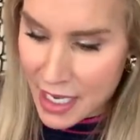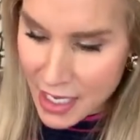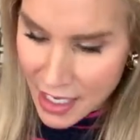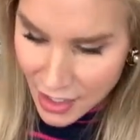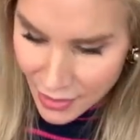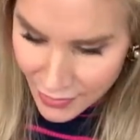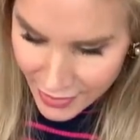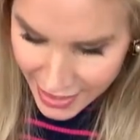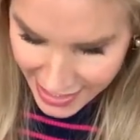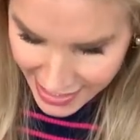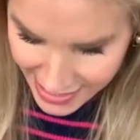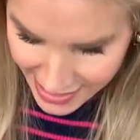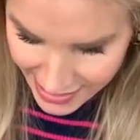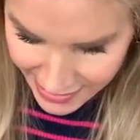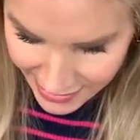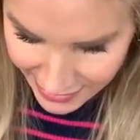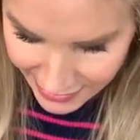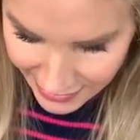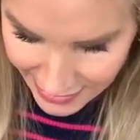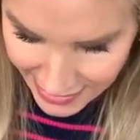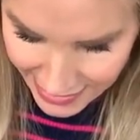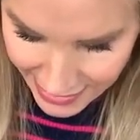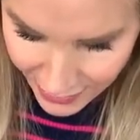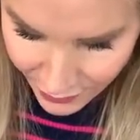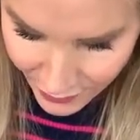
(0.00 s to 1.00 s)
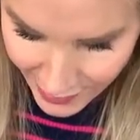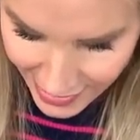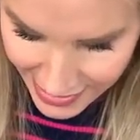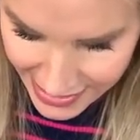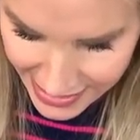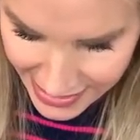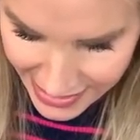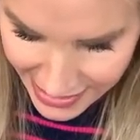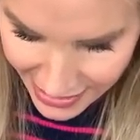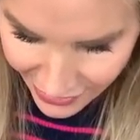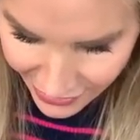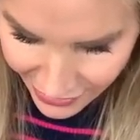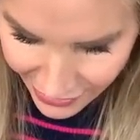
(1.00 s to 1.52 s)
Okay, like right
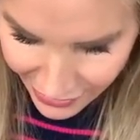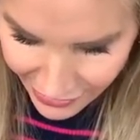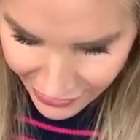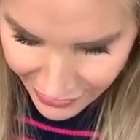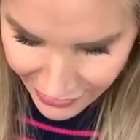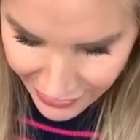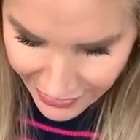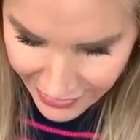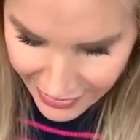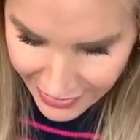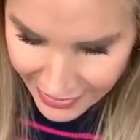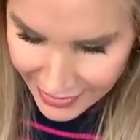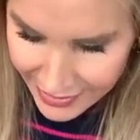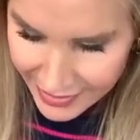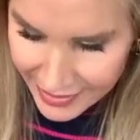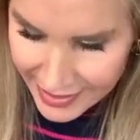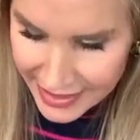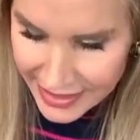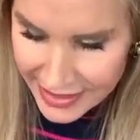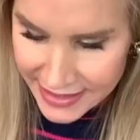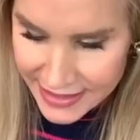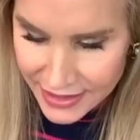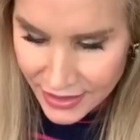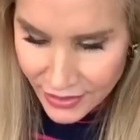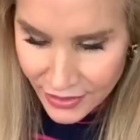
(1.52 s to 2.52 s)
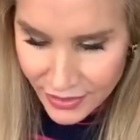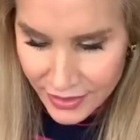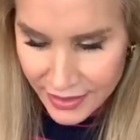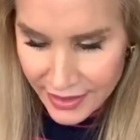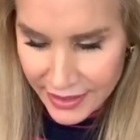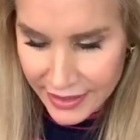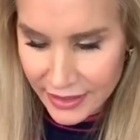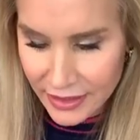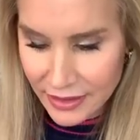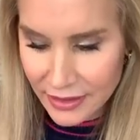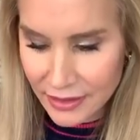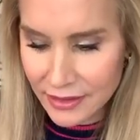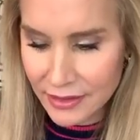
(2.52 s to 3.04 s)
here, these are
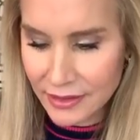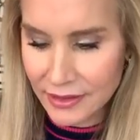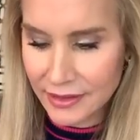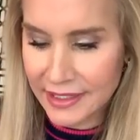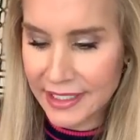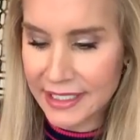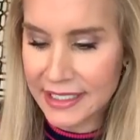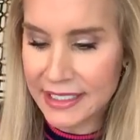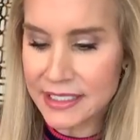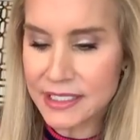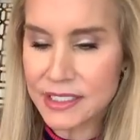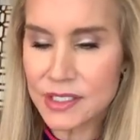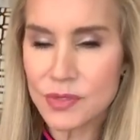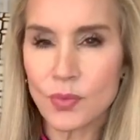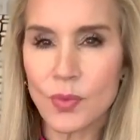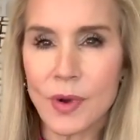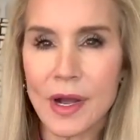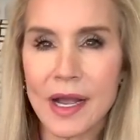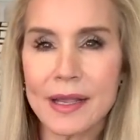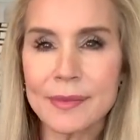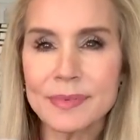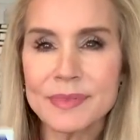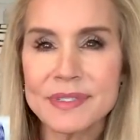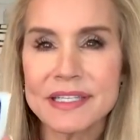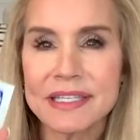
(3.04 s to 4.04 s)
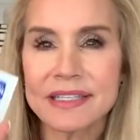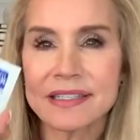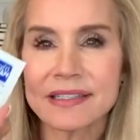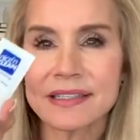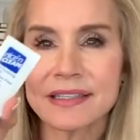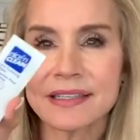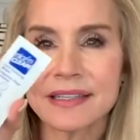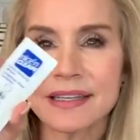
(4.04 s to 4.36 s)
little lens wipes,